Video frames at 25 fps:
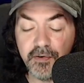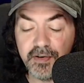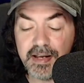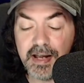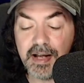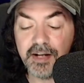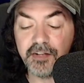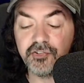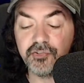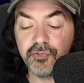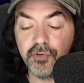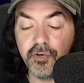
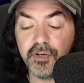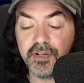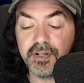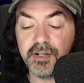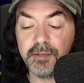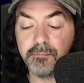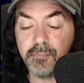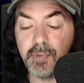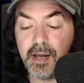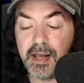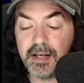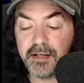
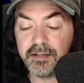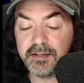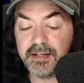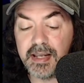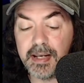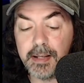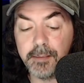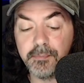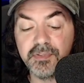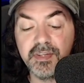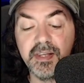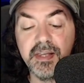Shuriken
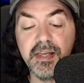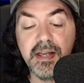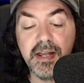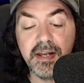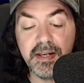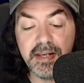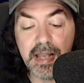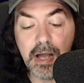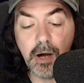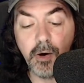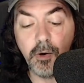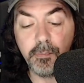bank names
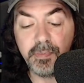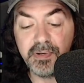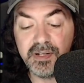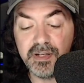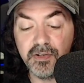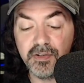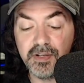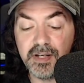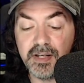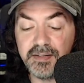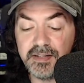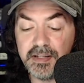now
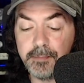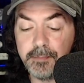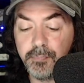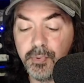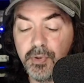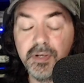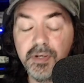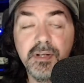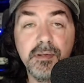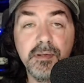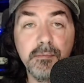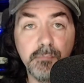appear in the
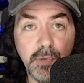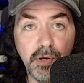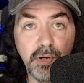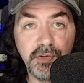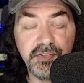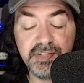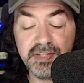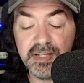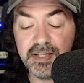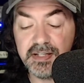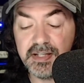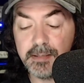input,
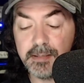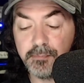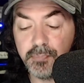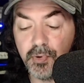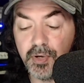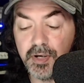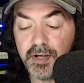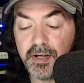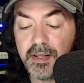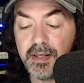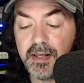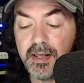multi and
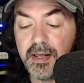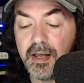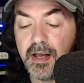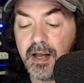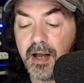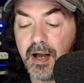input.